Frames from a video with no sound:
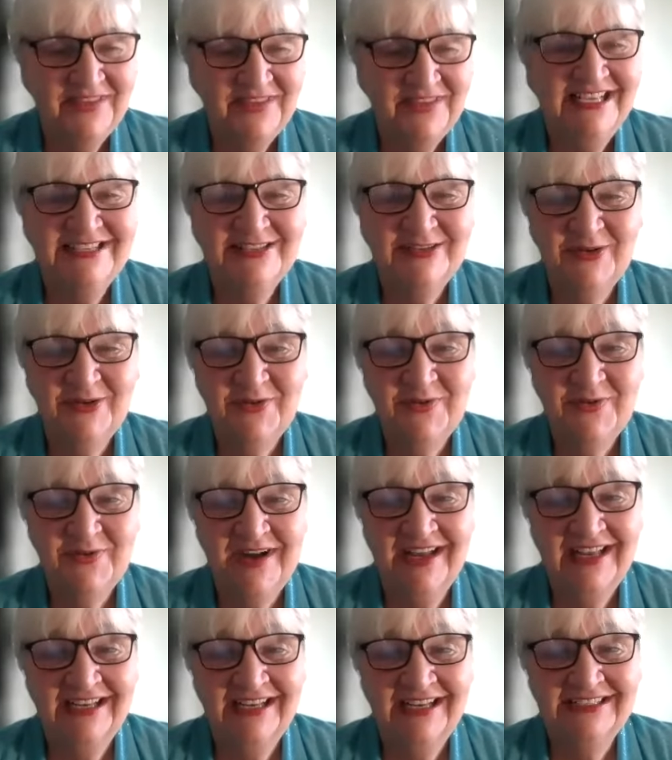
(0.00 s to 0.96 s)
So I'd
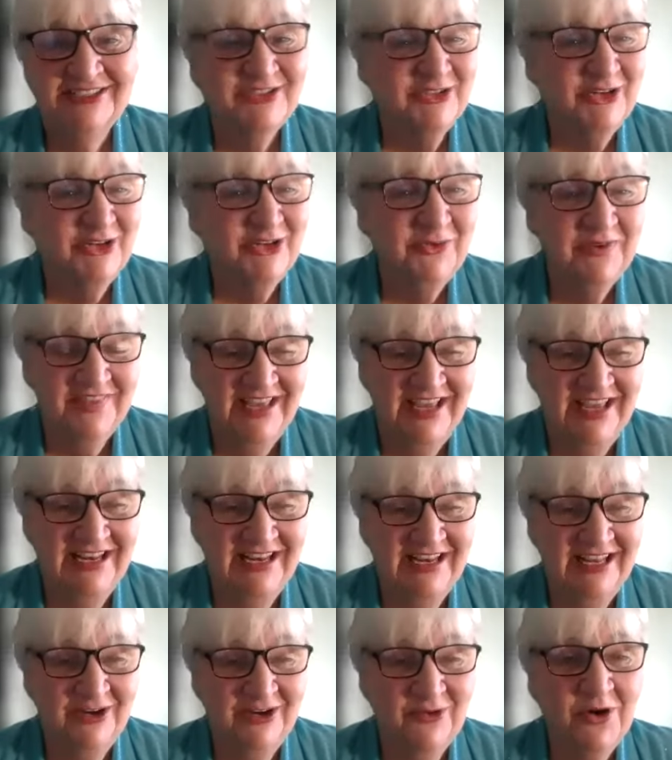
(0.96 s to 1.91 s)
like to start with that.
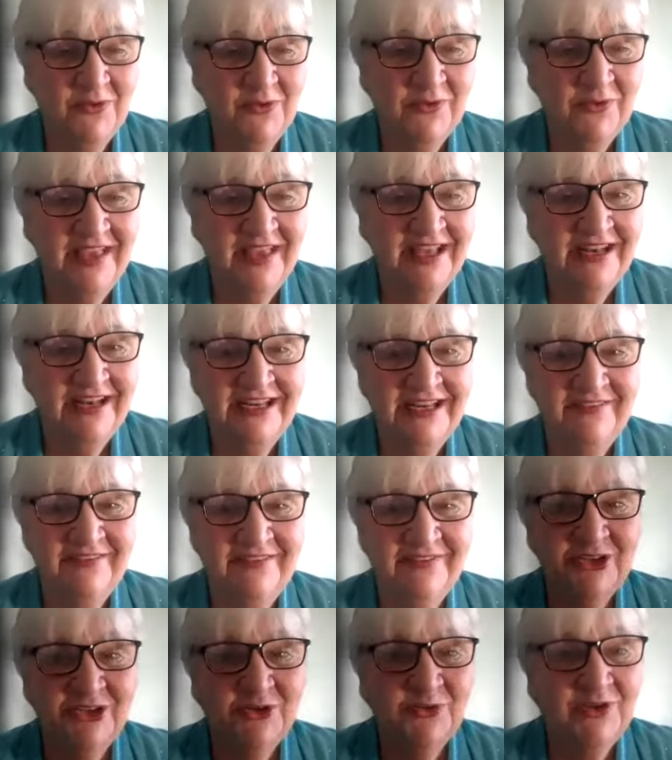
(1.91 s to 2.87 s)
Like, what would that
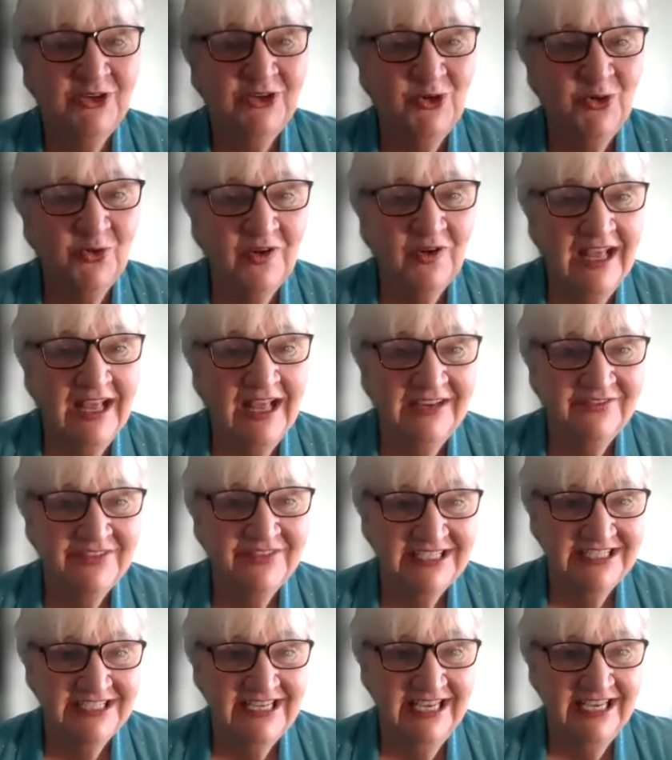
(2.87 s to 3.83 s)
even do in your life
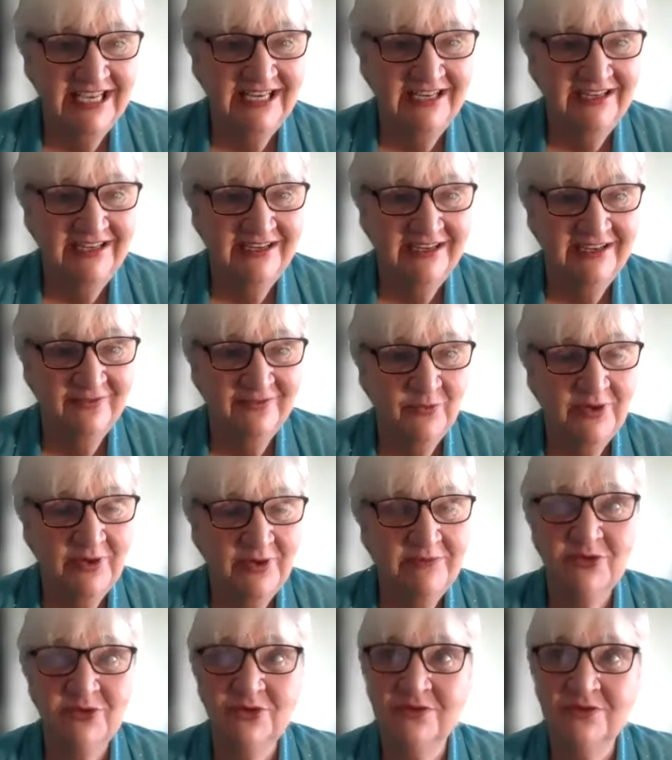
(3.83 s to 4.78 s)
today if we
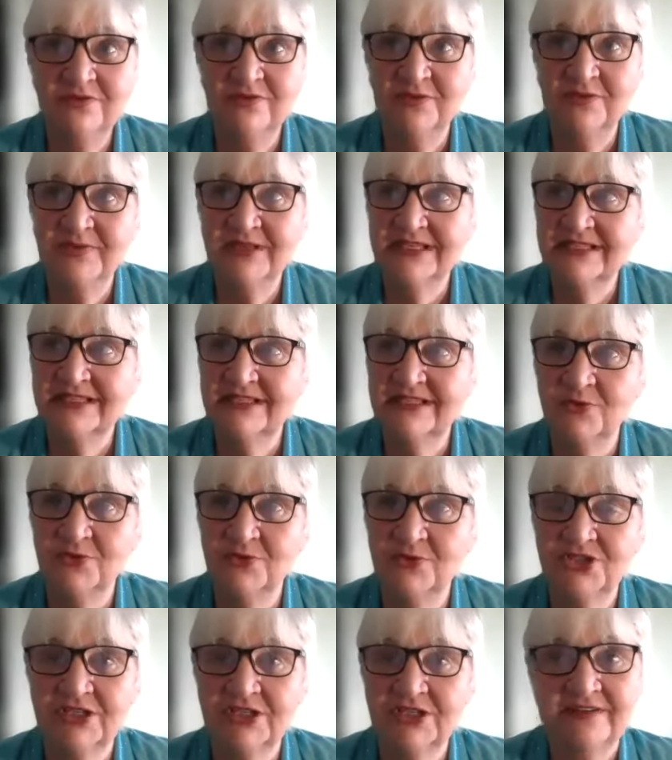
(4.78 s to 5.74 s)
move from this
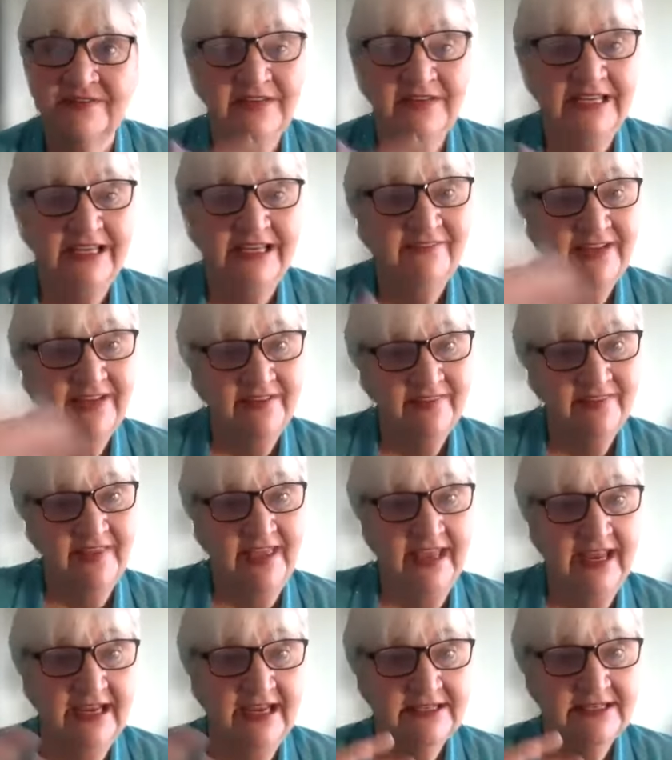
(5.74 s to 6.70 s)
notion of giving
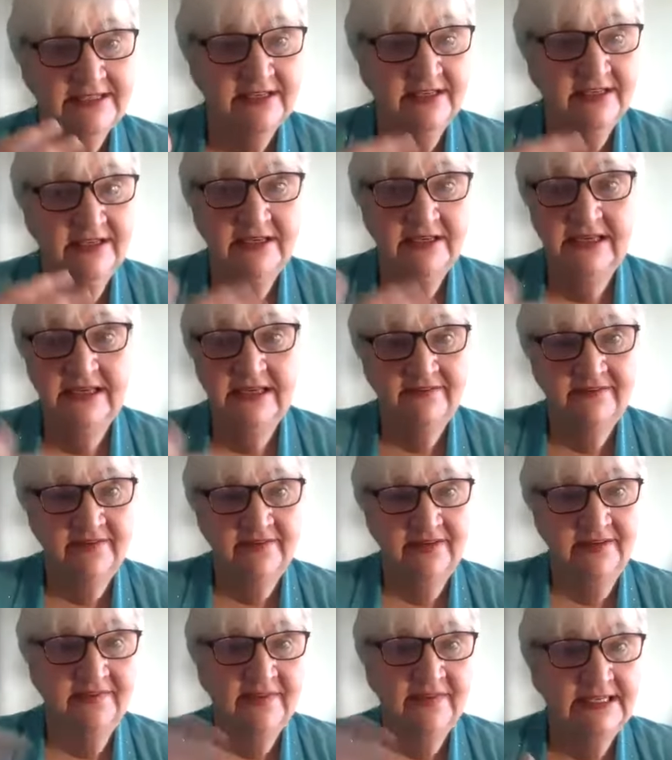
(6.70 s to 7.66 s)
thanks,
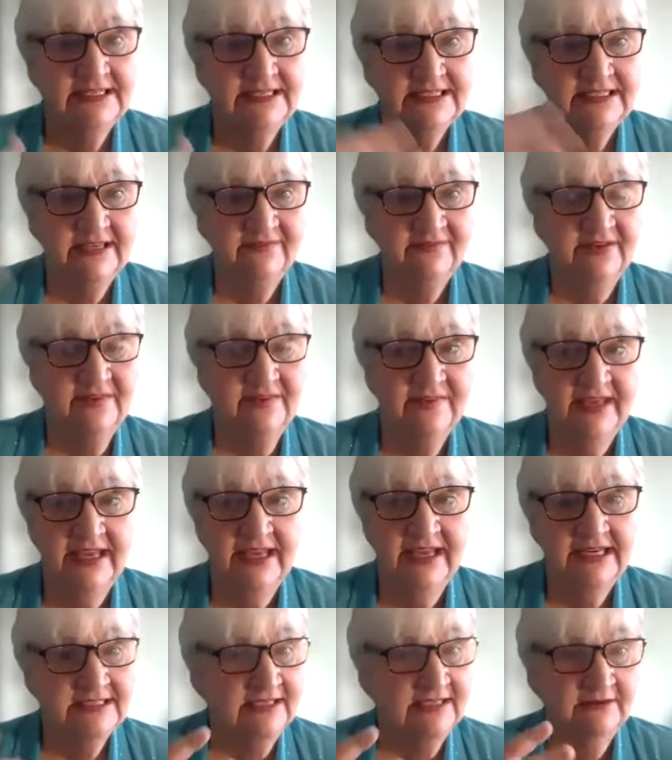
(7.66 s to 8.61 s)

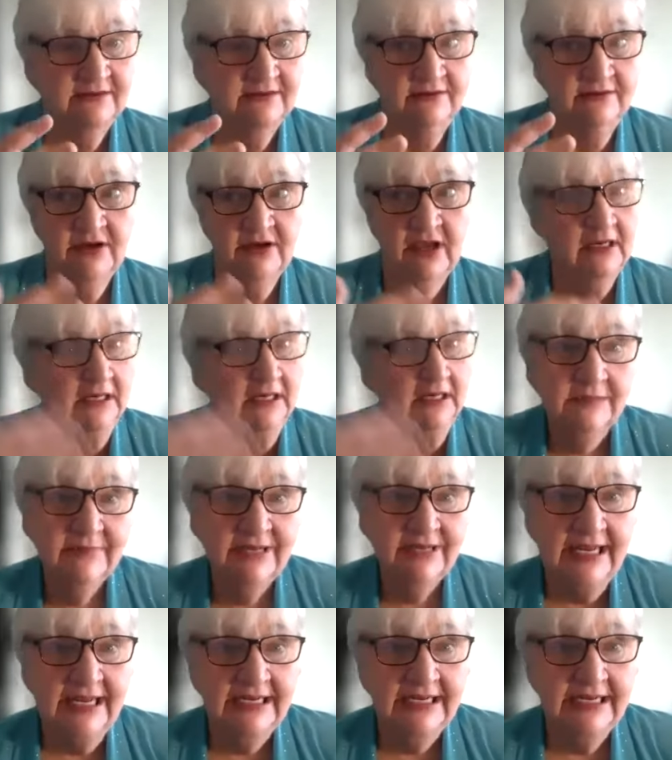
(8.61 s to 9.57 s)
and not
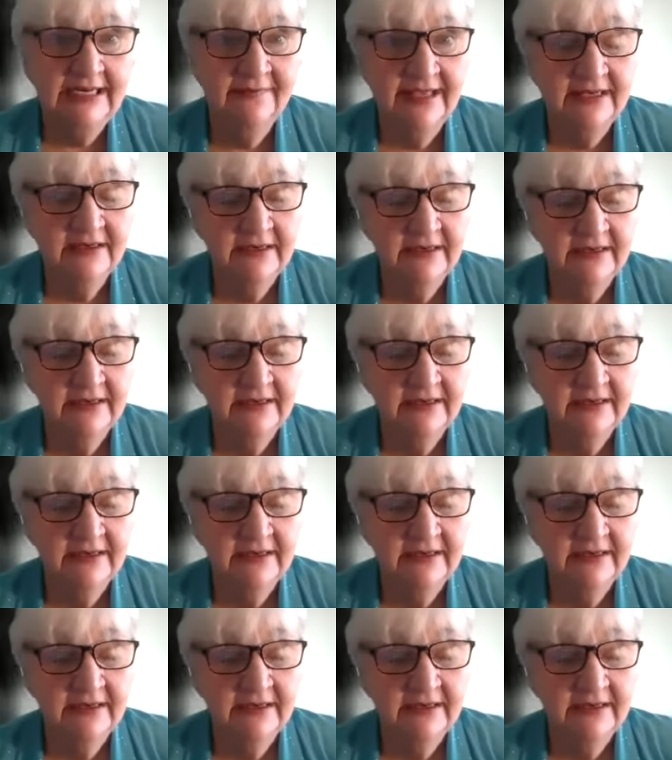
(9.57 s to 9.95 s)
eliminating that?